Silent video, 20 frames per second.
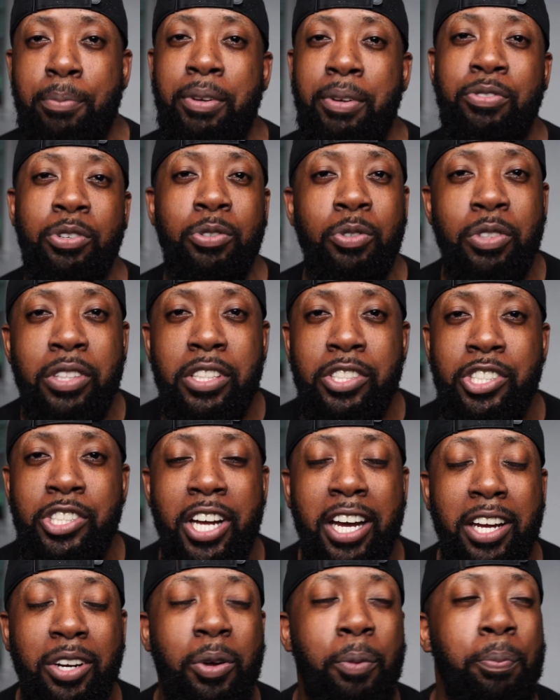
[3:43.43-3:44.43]
If you're new to this
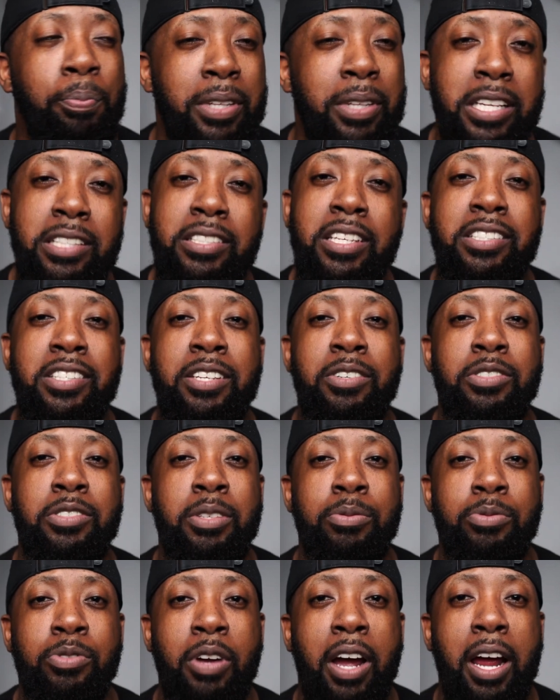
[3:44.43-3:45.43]
channel, please consider
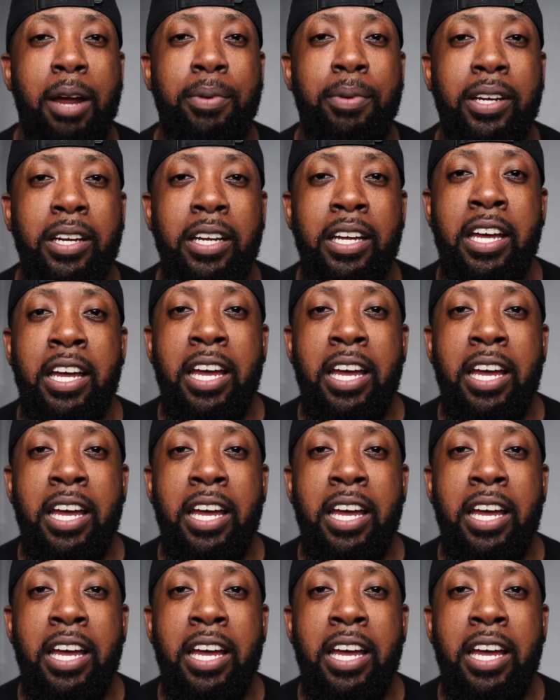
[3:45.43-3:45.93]
subscribing.